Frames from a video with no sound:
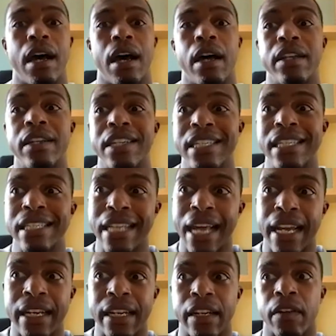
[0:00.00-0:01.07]

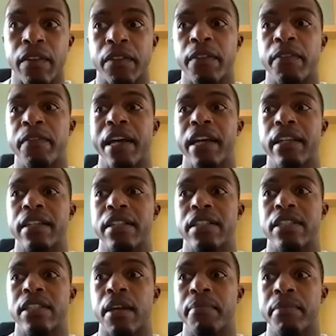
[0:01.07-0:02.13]
understanding of the fact that
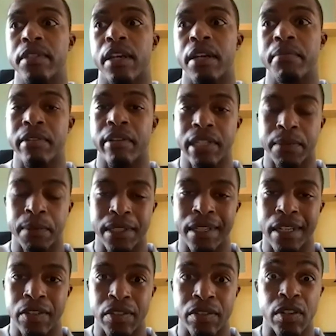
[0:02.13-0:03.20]
sometimes their
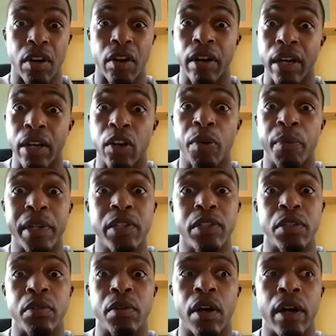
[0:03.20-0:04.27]
expectations are a little bit
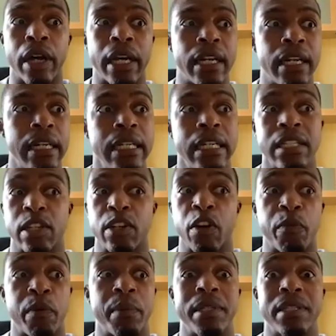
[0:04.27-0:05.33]
too high. There's a lot
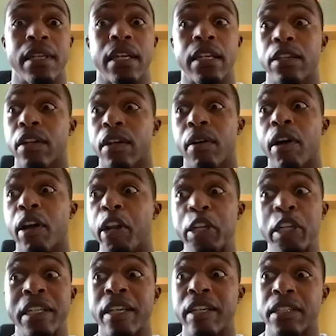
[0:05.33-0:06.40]
of women saying, I
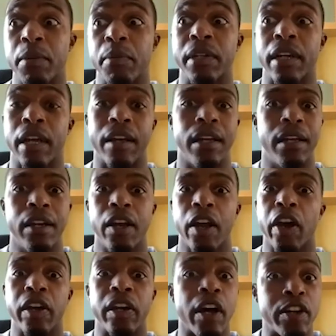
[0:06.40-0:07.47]
only date someone that
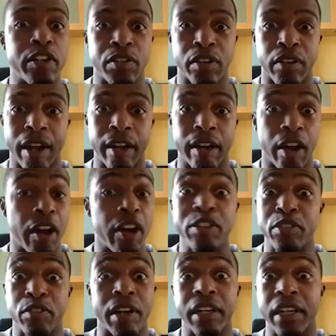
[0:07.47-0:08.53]
earn 100
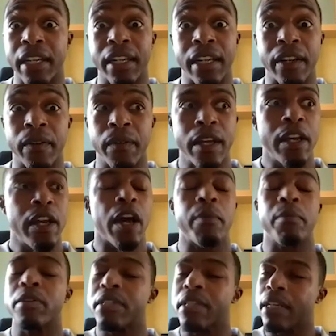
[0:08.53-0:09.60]
grand a year. I'm
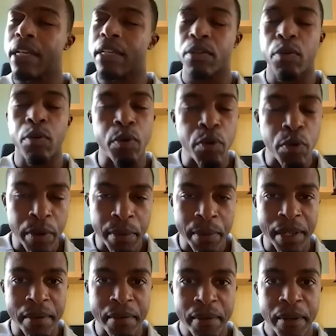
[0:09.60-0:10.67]
not saying that's all
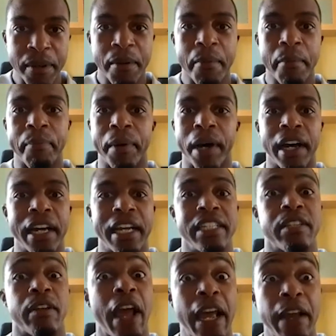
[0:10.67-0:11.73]
women, but
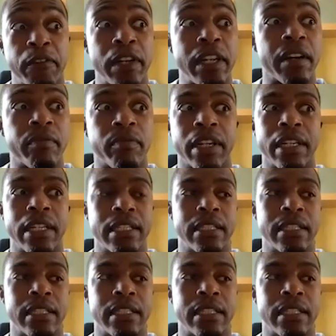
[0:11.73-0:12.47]
it's heavily unrealistic.